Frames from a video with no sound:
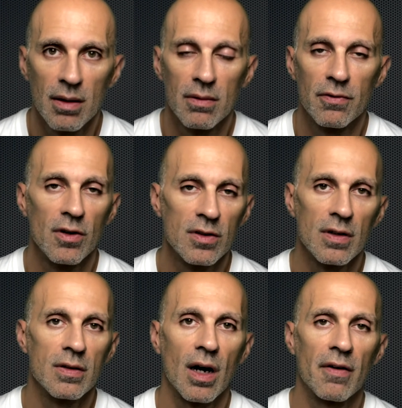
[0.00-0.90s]
for
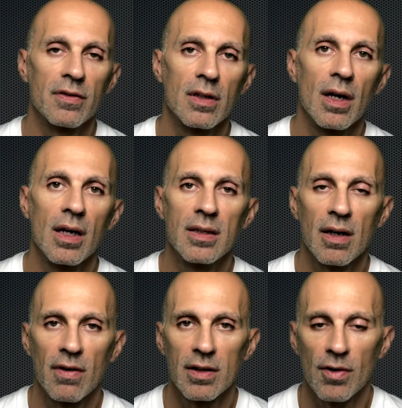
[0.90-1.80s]
instance after the
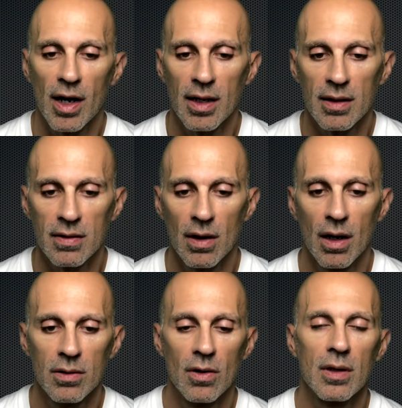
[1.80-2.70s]
interval trainings
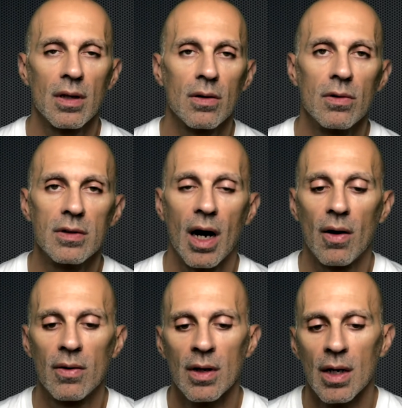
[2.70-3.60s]
during the cool
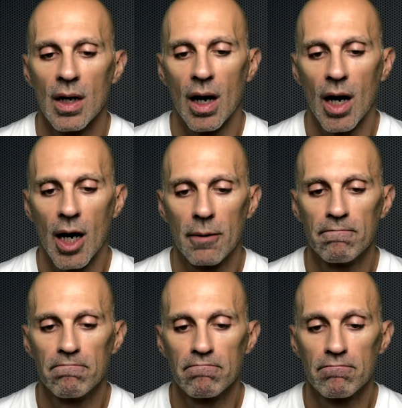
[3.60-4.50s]
down,
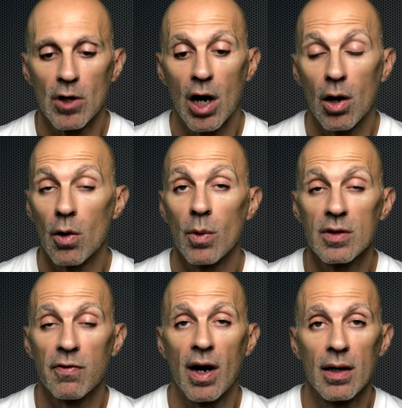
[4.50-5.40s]
I always
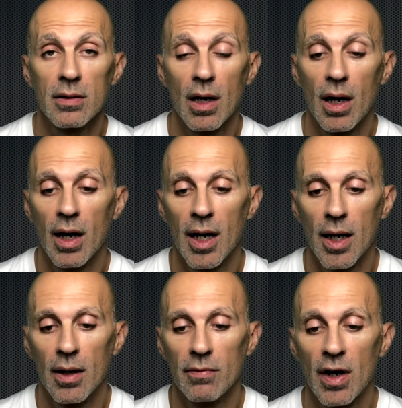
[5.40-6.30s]
find
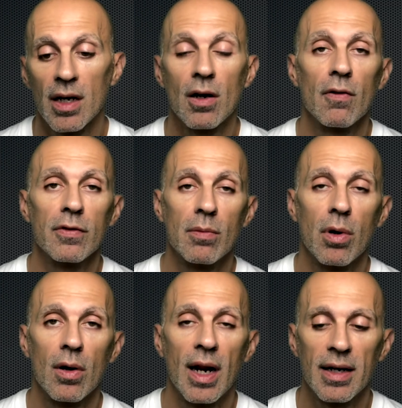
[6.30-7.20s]
a very
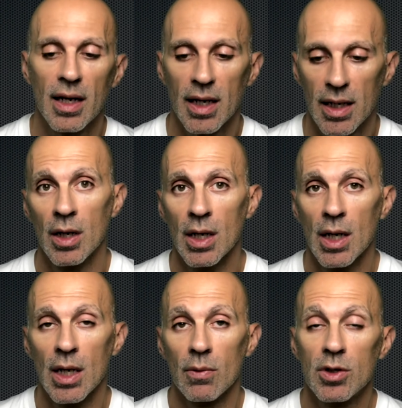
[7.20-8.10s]
comfortable landing,
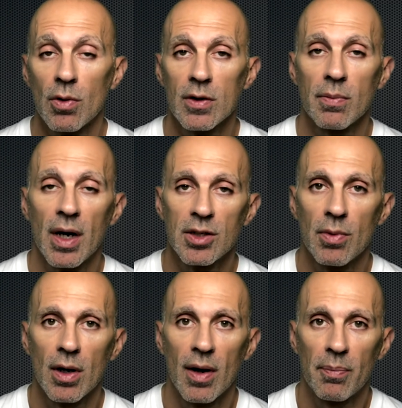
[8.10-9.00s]
which was much
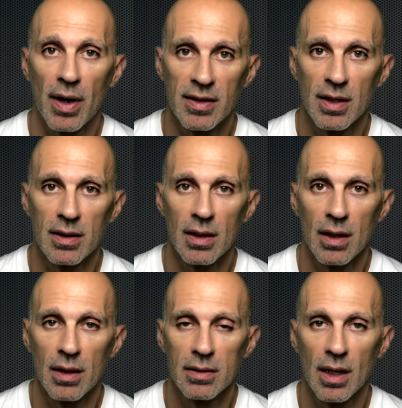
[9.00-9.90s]
more pleasant
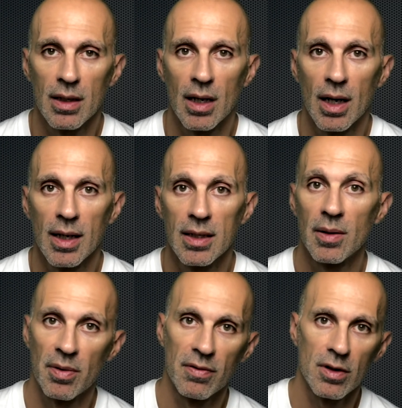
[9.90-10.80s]
than in the
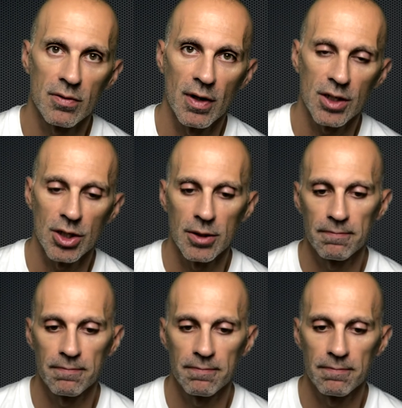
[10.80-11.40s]
previous version.